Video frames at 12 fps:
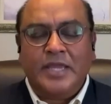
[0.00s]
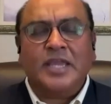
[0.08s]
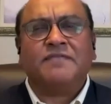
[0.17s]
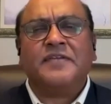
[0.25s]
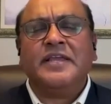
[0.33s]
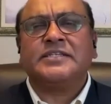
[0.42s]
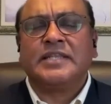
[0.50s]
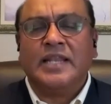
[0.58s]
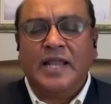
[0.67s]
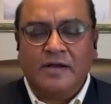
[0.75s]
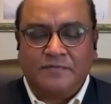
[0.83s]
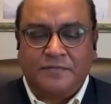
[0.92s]
If he's
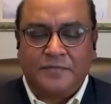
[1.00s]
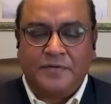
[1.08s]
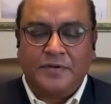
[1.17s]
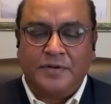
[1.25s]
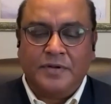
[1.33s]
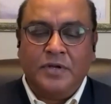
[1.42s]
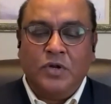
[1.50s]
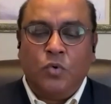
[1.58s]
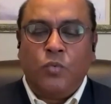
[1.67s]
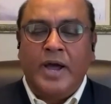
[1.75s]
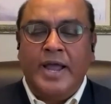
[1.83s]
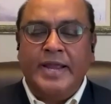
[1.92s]
love,
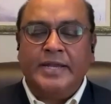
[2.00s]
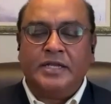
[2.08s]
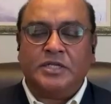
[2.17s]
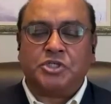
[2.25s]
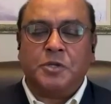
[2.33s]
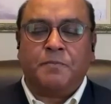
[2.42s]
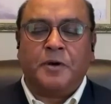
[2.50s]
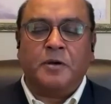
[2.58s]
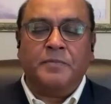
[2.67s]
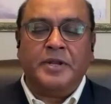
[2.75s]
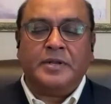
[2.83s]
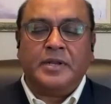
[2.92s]
why does he
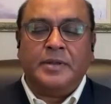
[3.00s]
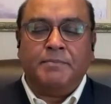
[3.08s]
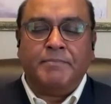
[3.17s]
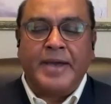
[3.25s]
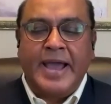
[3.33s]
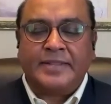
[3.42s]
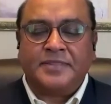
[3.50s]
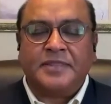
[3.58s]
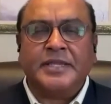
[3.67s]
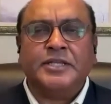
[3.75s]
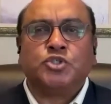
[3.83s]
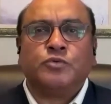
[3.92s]
permit bad
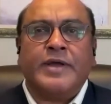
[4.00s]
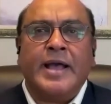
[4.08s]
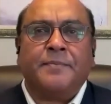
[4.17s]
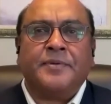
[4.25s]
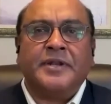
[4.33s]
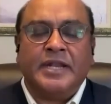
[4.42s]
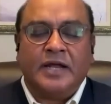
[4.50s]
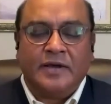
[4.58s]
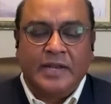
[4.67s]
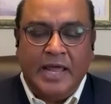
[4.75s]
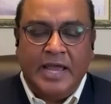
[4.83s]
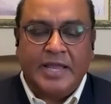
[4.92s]
things to happen in
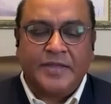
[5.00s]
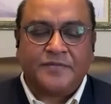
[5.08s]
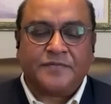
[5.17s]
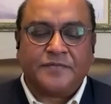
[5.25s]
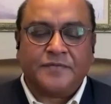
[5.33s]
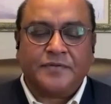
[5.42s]
our life?